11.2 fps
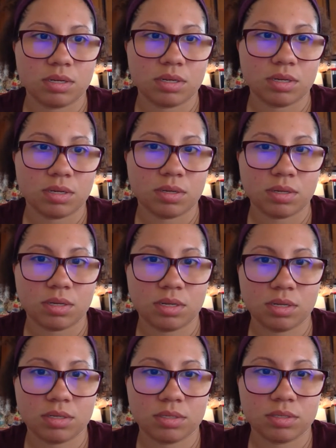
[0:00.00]

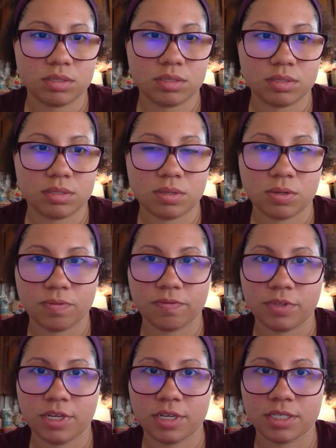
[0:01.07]
And hopefully